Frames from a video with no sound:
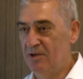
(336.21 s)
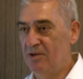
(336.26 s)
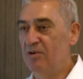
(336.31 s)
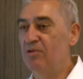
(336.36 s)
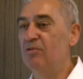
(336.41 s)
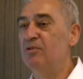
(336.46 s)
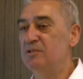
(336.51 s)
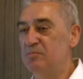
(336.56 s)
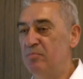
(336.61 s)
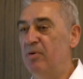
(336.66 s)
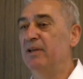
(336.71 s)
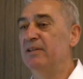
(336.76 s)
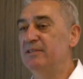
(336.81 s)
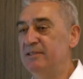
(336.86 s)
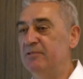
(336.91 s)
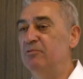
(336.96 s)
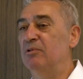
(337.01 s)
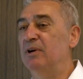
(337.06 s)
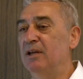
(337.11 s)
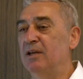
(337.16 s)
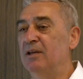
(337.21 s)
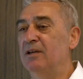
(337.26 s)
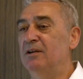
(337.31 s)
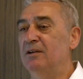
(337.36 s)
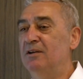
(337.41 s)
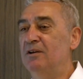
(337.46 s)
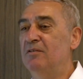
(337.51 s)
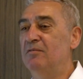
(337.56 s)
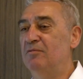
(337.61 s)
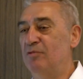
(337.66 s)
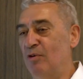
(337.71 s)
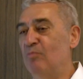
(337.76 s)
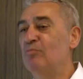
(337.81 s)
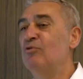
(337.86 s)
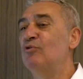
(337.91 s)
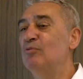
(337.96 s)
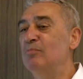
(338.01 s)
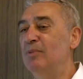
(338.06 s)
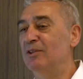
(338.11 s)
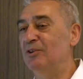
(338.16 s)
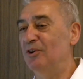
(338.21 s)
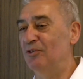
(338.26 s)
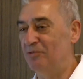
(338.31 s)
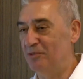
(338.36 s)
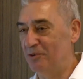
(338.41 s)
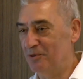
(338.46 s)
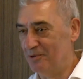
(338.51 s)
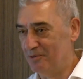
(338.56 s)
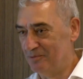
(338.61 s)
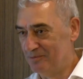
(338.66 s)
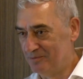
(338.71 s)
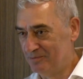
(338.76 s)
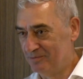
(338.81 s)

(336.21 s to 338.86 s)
who is, by the way, from Kumanovo,